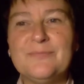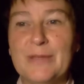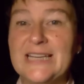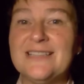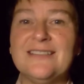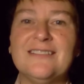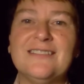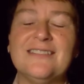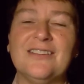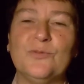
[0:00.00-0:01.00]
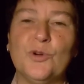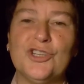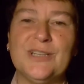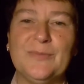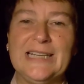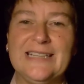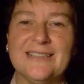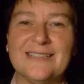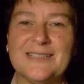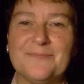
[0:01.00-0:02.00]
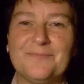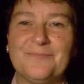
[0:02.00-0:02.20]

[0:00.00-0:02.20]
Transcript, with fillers: ministers, and worship leaders.